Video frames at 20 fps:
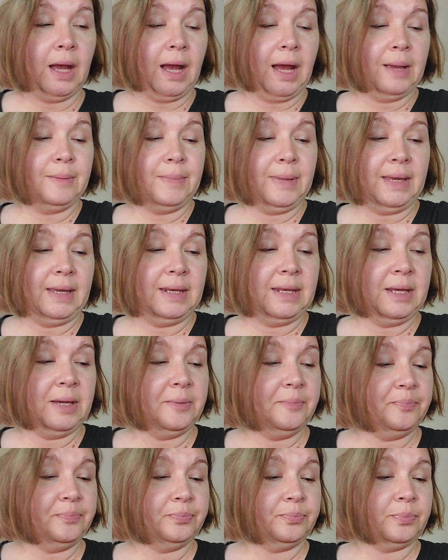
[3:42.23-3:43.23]
I made
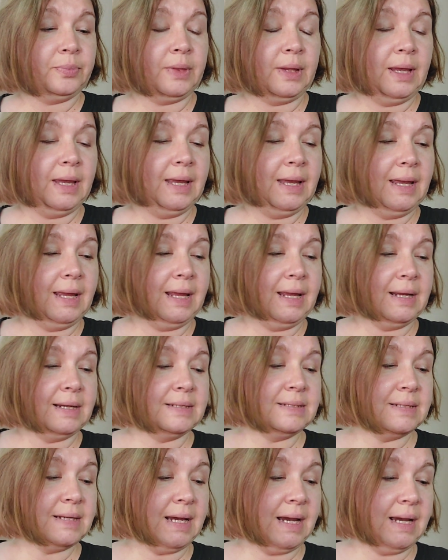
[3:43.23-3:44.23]
him,
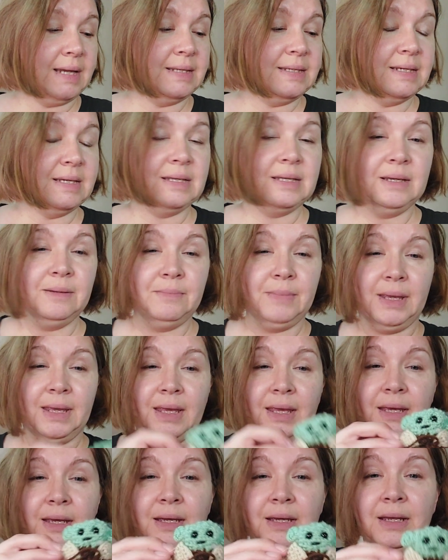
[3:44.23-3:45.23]
and I did
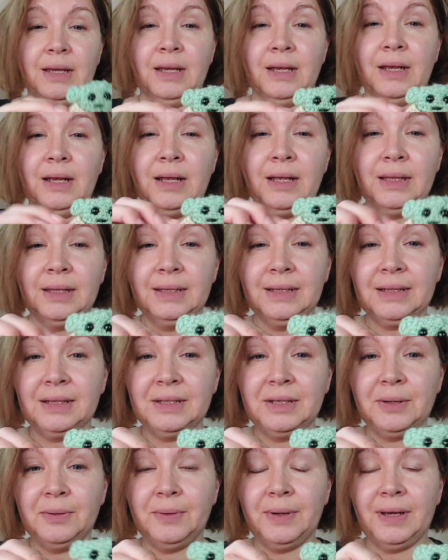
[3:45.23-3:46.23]
make little
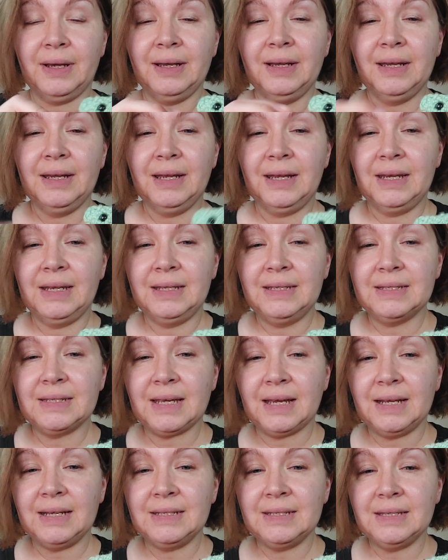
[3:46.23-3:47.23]
Yoda, and he's
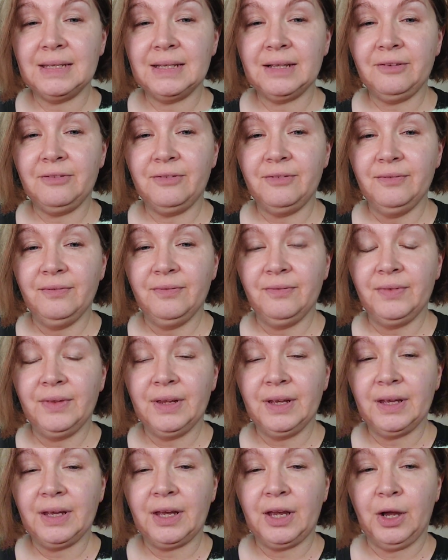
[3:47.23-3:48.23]
got his little
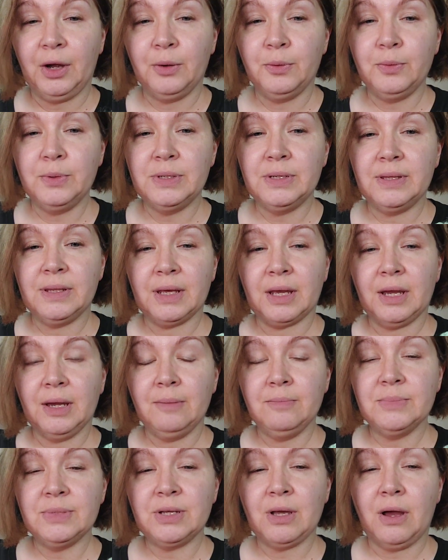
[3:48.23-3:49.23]
coat that
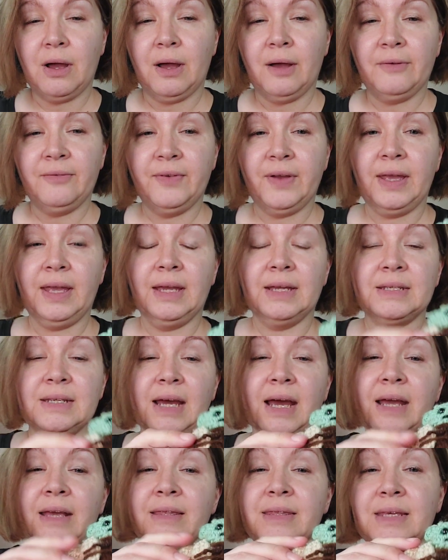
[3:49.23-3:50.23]
comes off, and
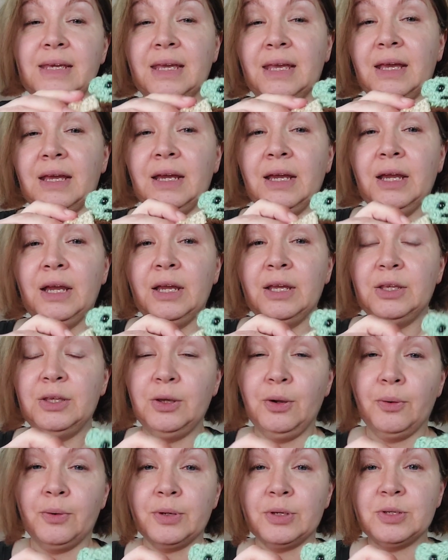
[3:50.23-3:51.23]
I think
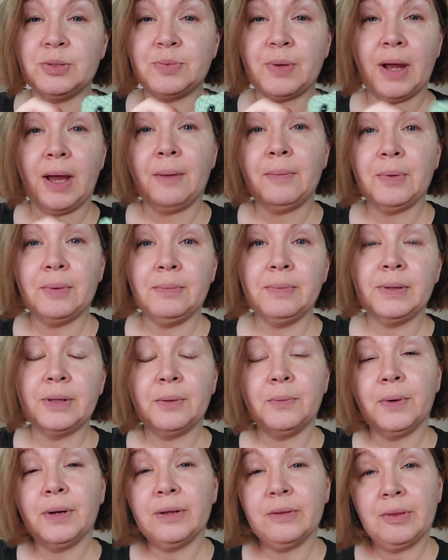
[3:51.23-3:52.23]
Yoda's probably
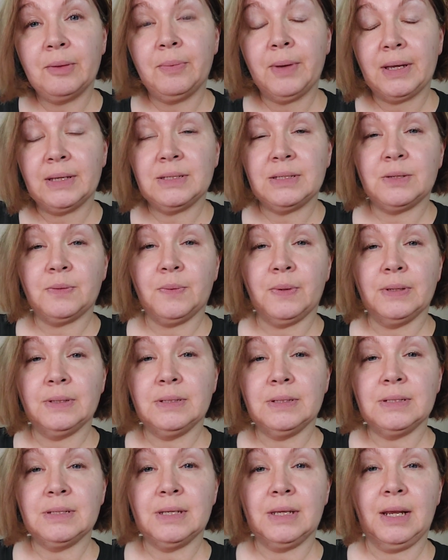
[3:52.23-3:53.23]
one of the best
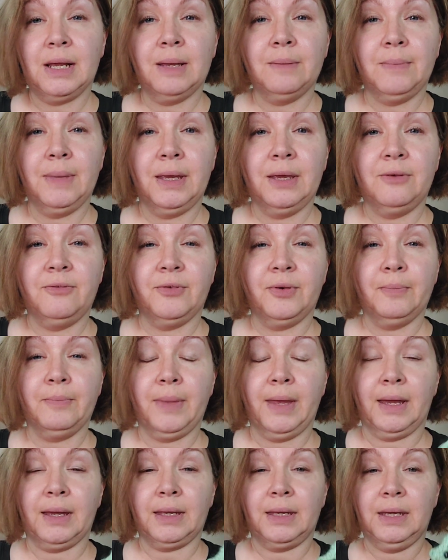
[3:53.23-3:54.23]
ones that I made from
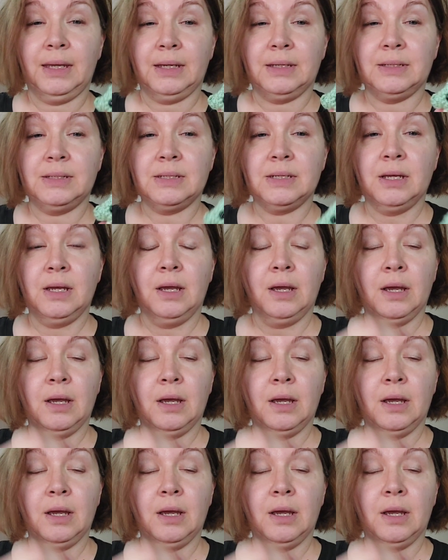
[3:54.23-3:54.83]
that kit.